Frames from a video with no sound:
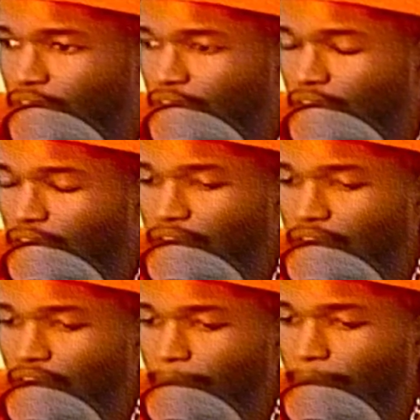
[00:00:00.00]

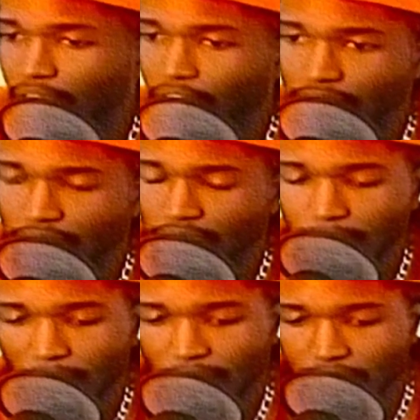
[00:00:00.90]
And man, y'all just keep
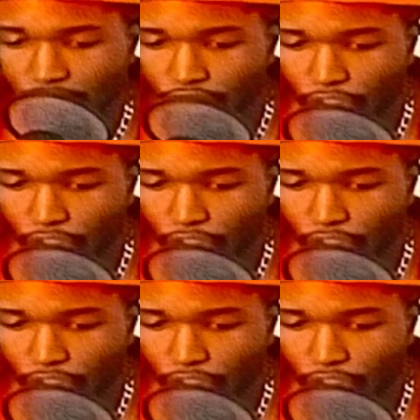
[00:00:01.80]
watching the show,